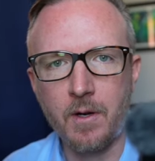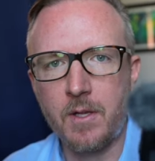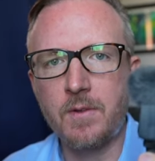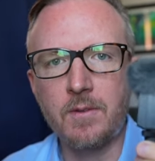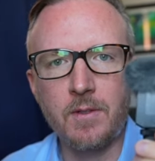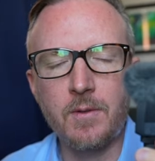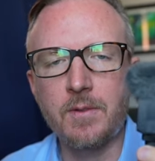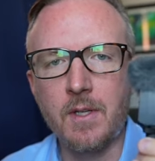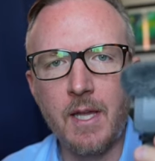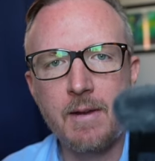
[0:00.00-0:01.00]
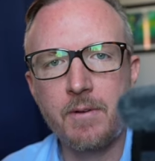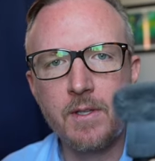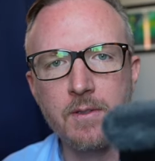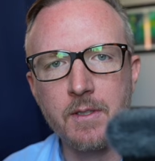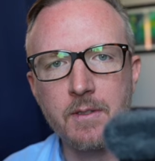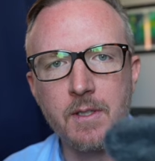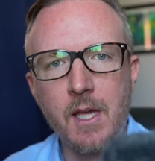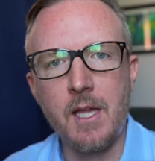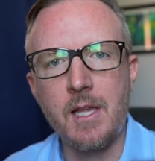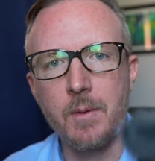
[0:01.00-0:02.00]
I used to use it every single
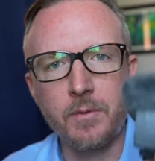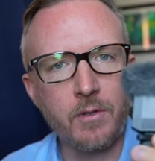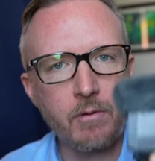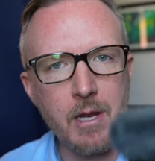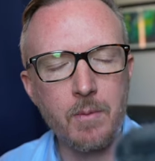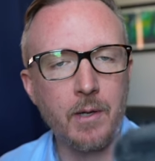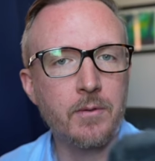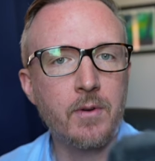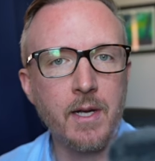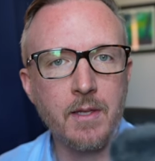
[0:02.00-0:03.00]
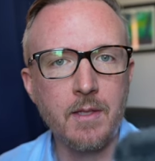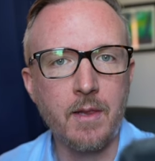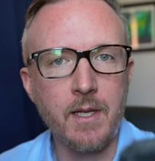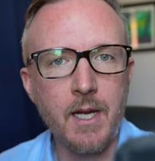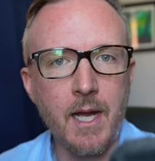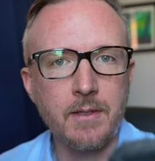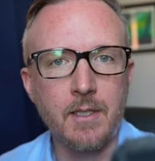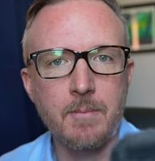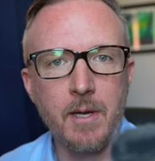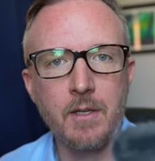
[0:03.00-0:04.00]
day. It was great when I was creating daily
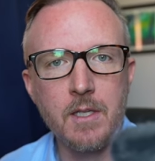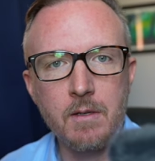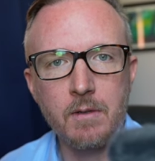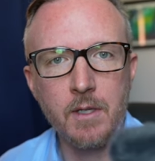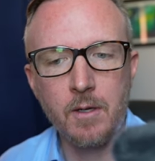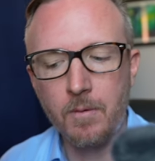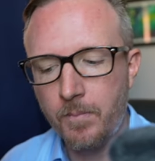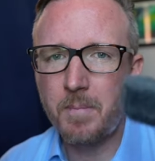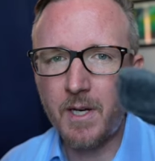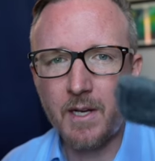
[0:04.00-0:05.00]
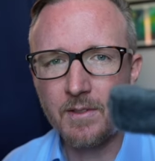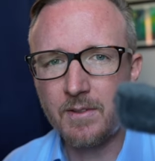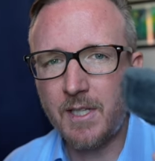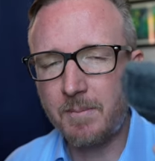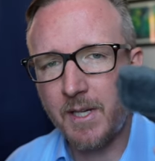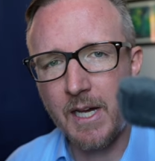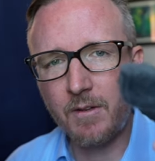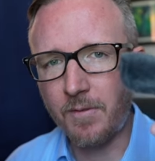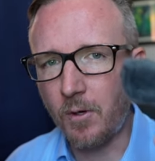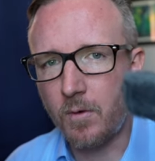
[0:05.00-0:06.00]
content about a year ago. But honestly, I'm kind
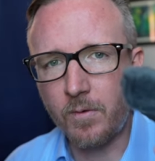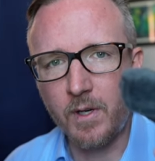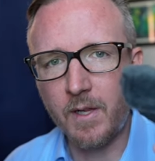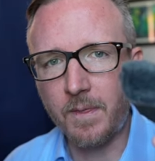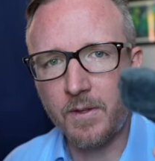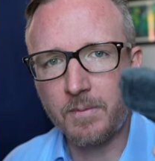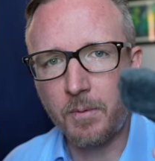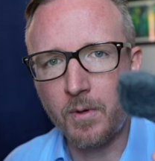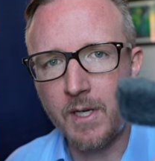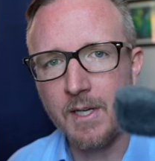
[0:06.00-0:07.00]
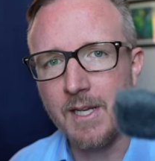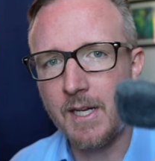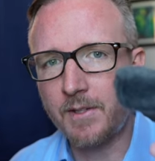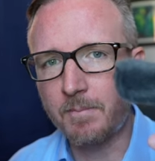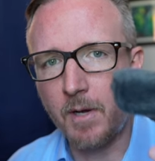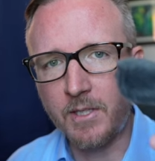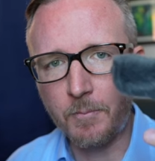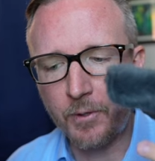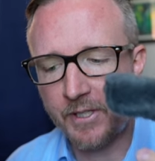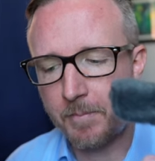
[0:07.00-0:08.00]
of over it at this point. It is much
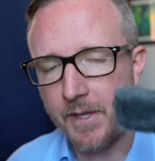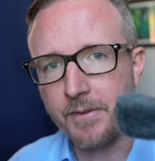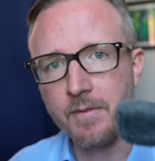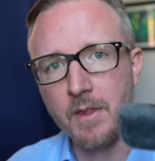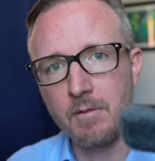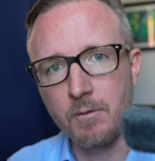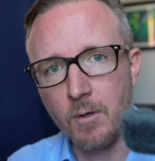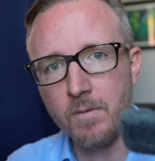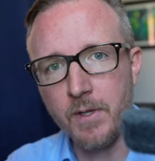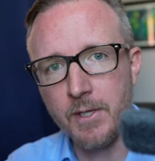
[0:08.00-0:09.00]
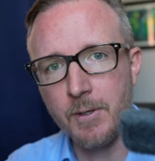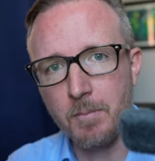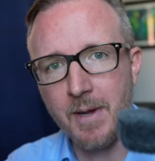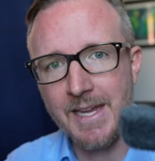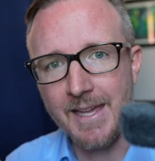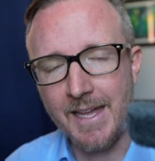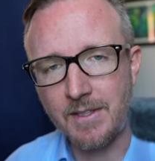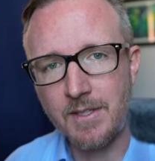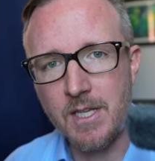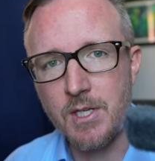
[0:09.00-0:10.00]
more expensive than the Rode Video Mic
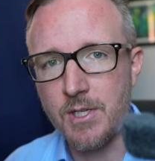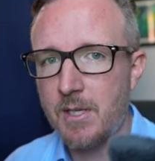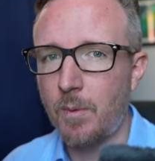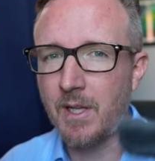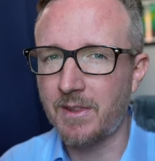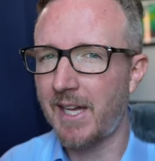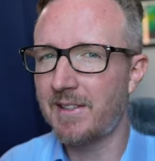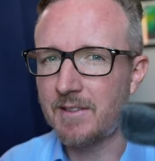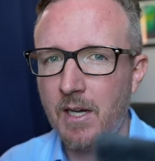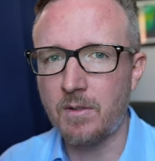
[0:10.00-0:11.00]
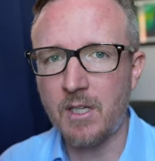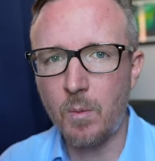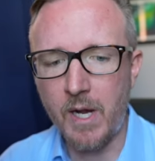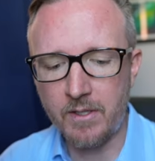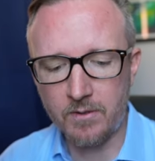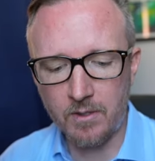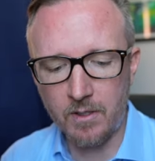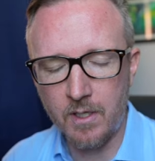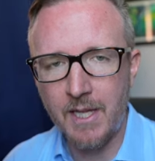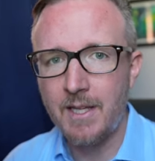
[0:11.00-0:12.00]
NTG while not sounding quite as
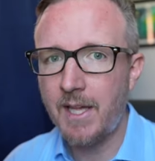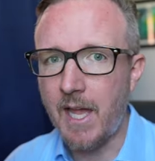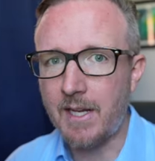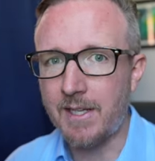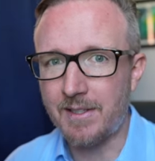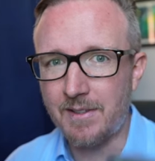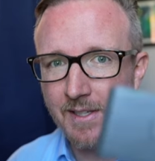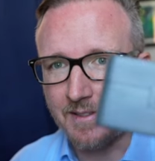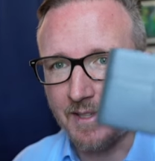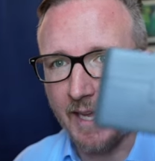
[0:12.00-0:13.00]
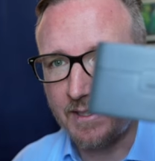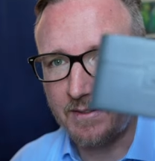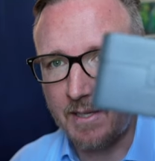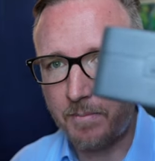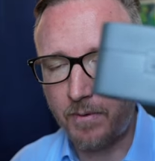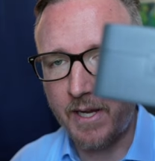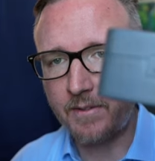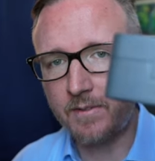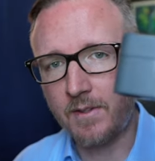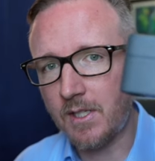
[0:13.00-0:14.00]
good. And it is the exact same price
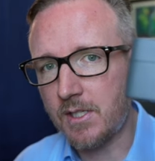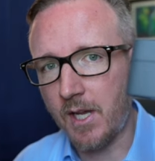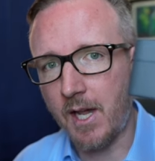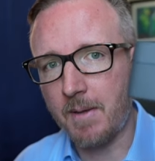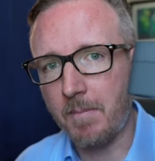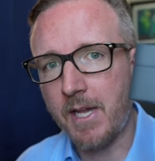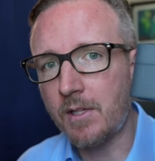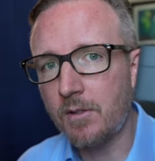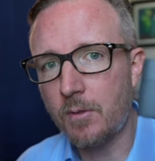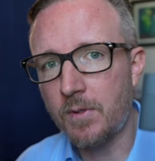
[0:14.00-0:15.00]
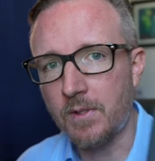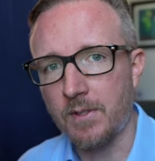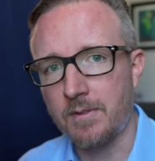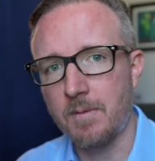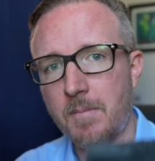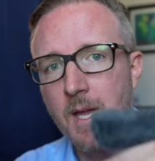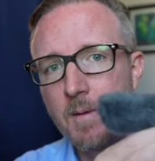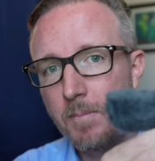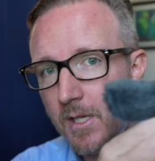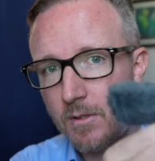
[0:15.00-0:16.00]
as the DJI Mic 2 system,
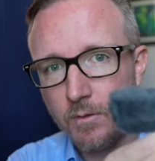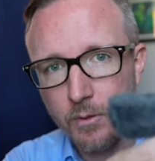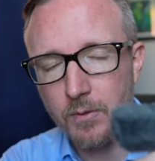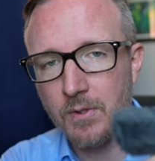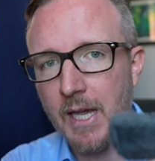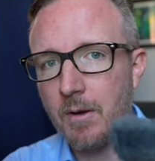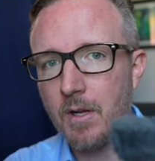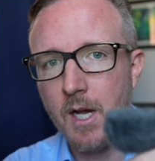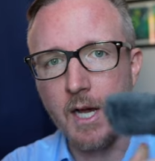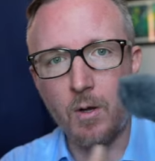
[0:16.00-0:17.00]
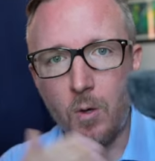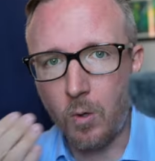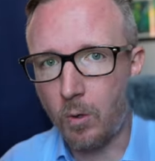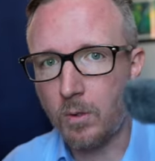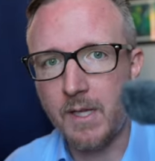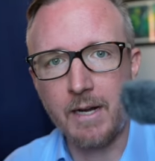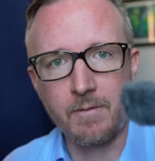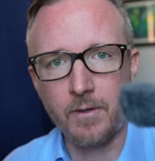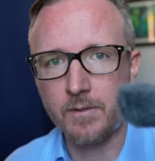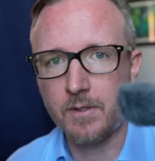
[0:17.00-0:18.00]
but you lose out on a whole lot of
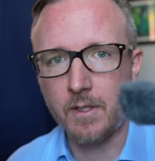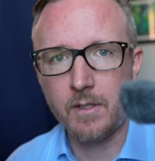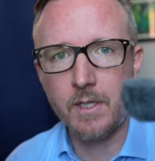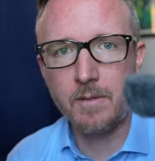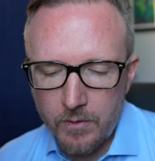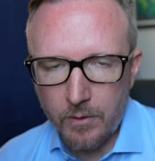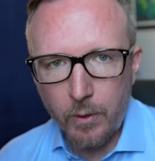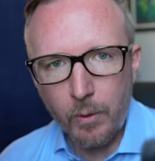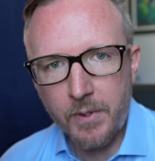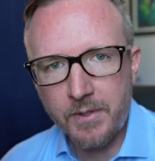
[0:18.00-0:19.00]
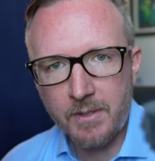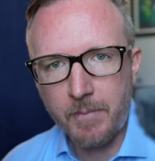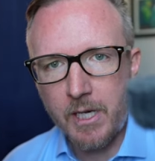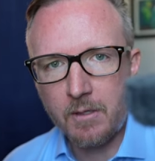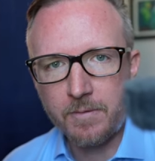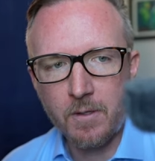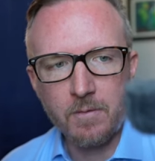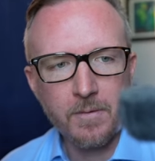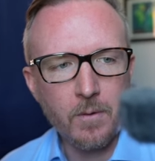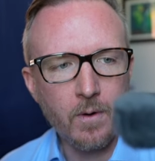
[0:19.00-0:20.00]
versatility. So who is this microphone
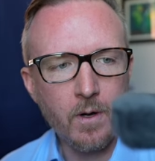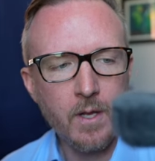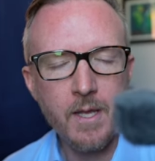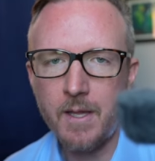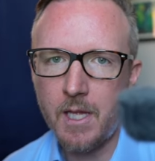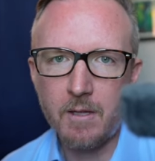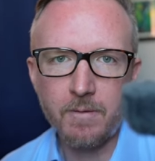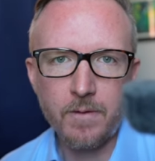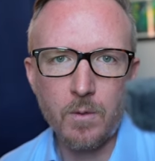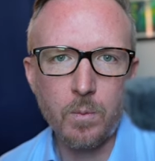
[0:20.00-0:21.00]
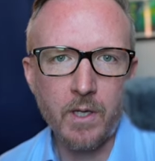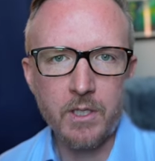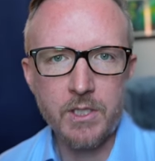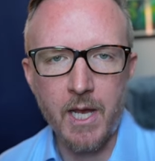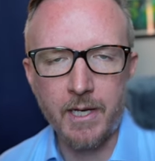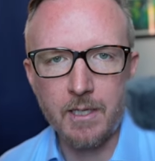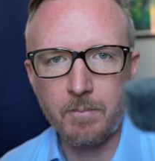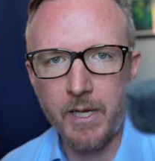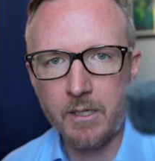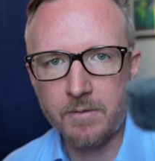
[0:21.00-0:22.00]
for? If you want a shotgun
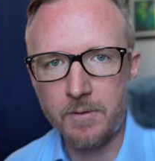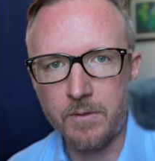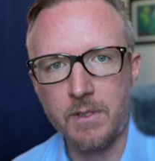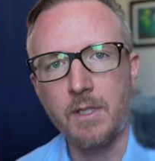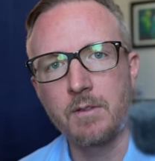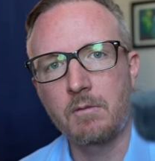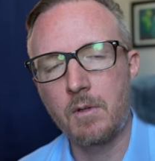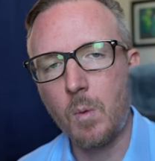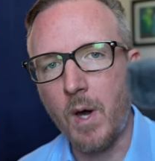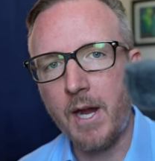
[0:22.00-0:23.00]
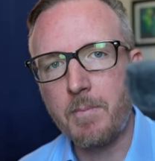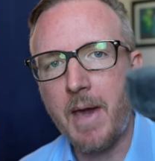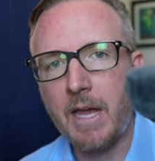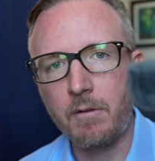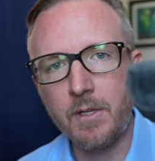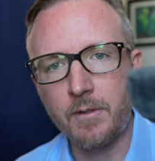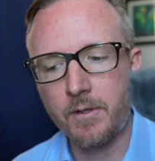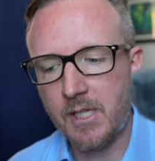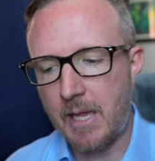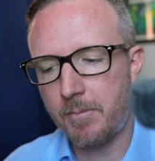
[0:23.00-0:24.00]
microphone that doesn't require batteries or
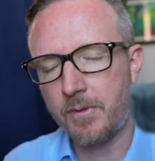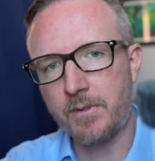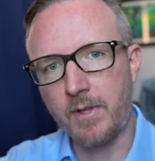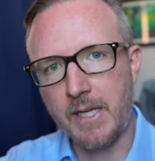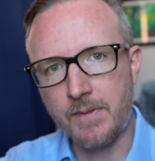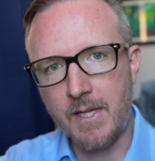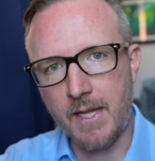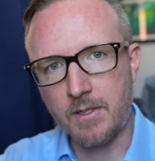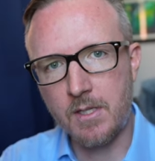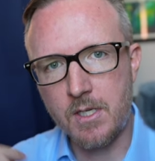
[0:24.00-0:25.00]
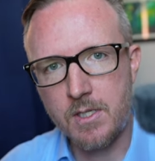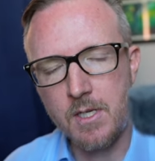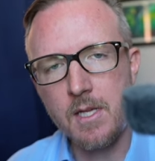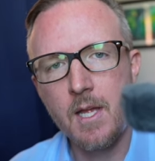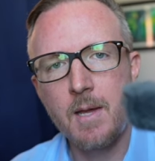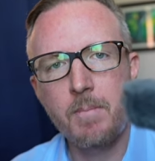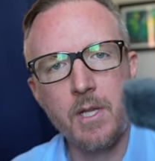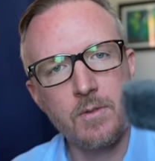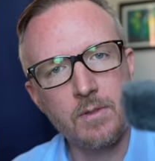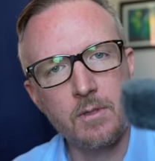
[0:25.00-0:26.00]
cables like the NTG, but
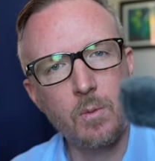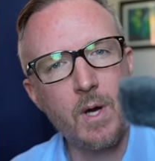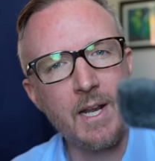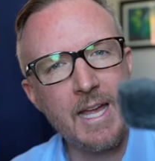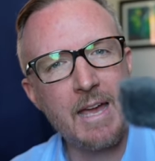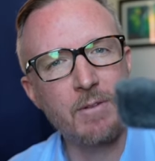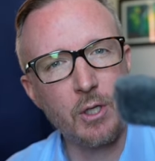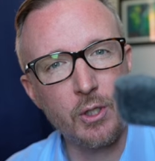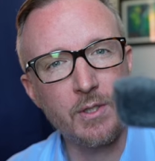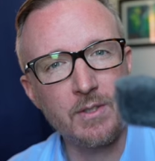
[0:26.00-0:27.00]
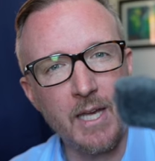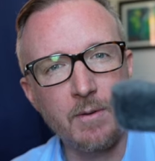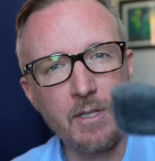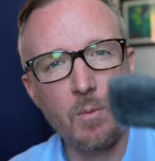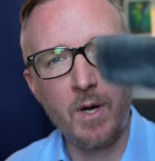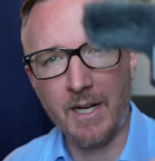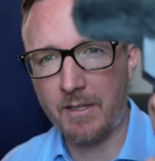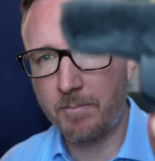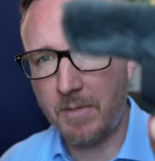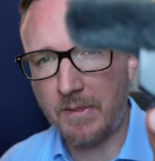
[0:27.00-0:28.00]
you still want to have a good sounding one,
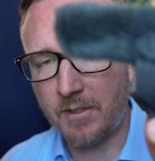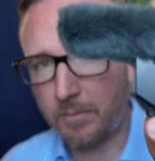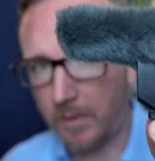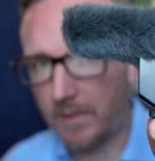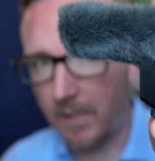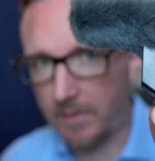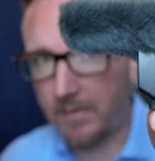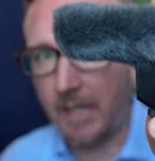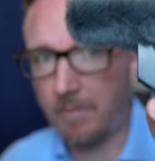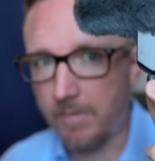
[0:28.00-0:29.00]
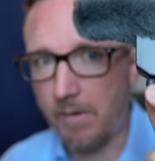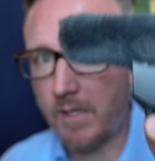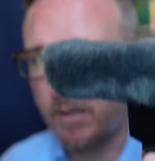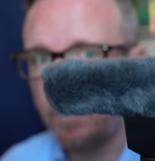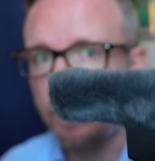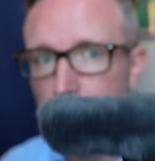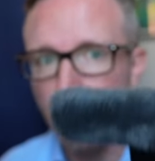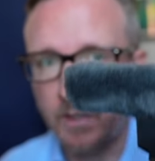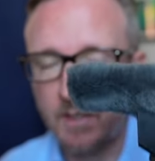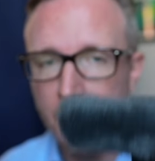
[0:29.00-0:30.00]
I'll admit this one does sound very good for
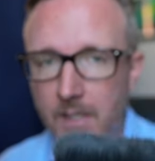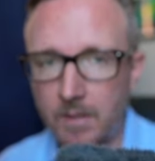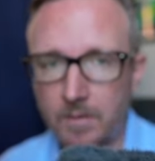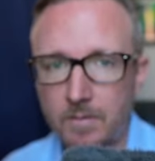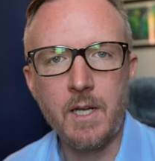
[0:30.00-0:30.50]
what it is.